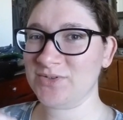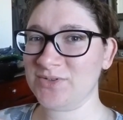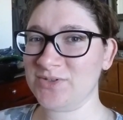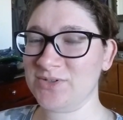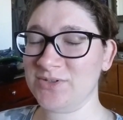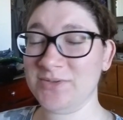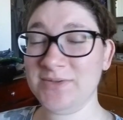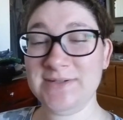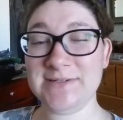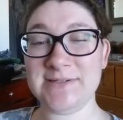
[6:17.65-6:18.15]

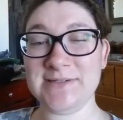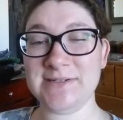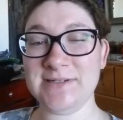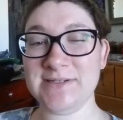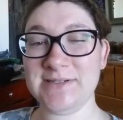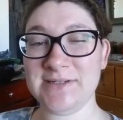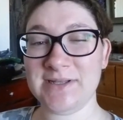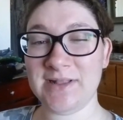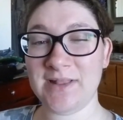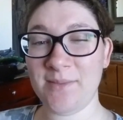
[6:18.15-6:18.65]
too into
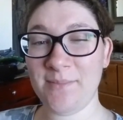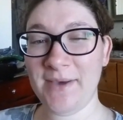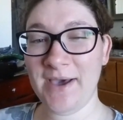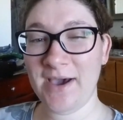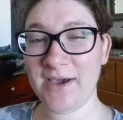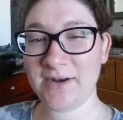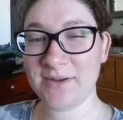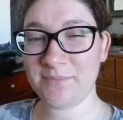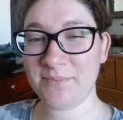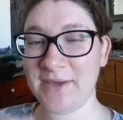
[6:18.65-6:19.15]
detail
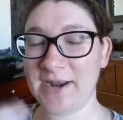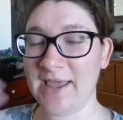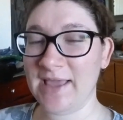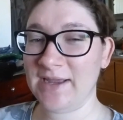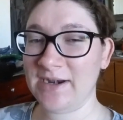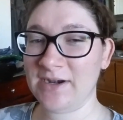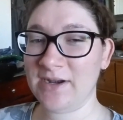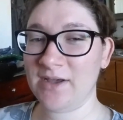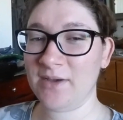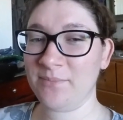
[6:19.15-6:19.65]
about it, but I
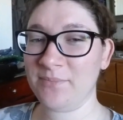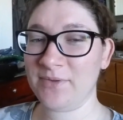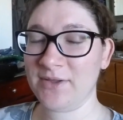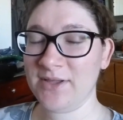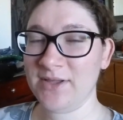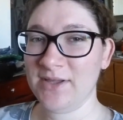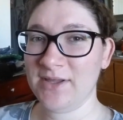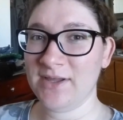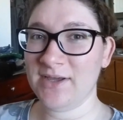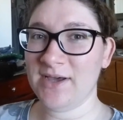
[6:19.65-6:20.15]
ended up
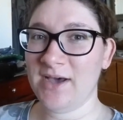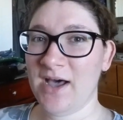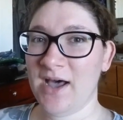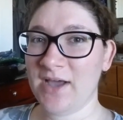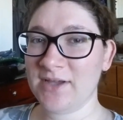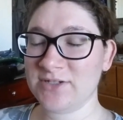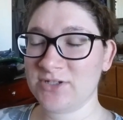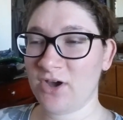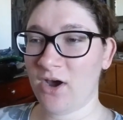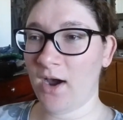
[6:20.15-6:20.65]

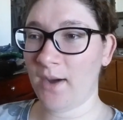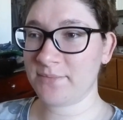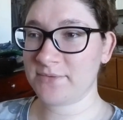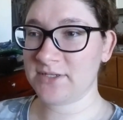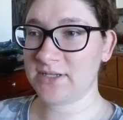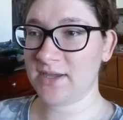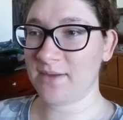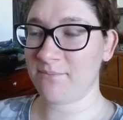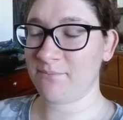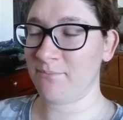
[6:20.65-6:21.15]

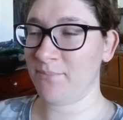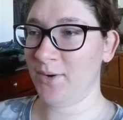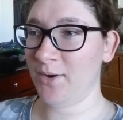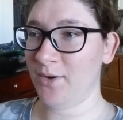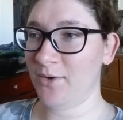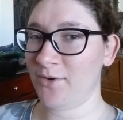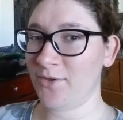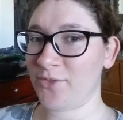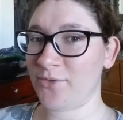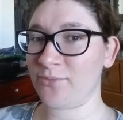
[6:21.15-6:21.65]
adopting
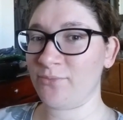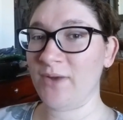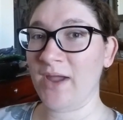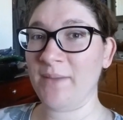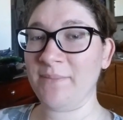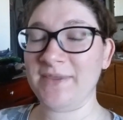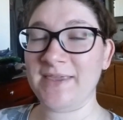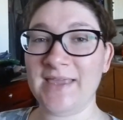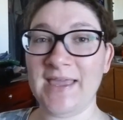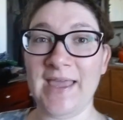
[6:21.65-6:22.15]
both
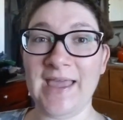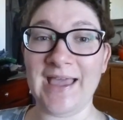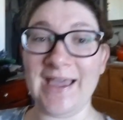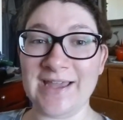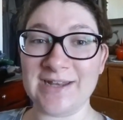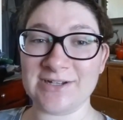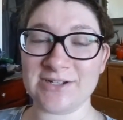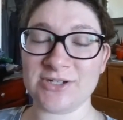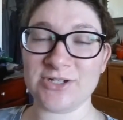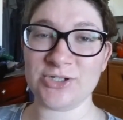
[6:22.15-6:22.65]
Remy
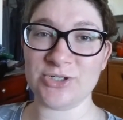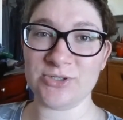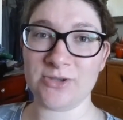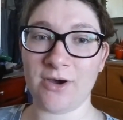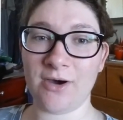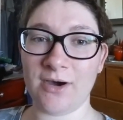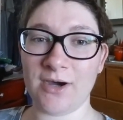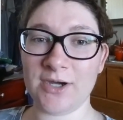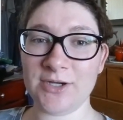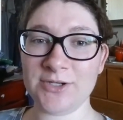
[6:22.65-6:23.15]
and
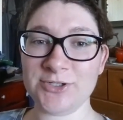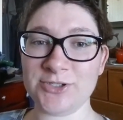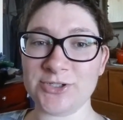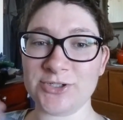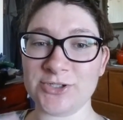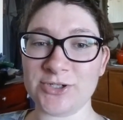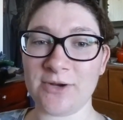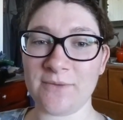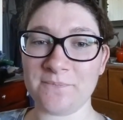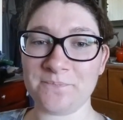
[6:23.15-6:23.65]

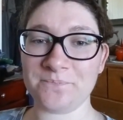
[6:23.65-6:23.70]
Josh.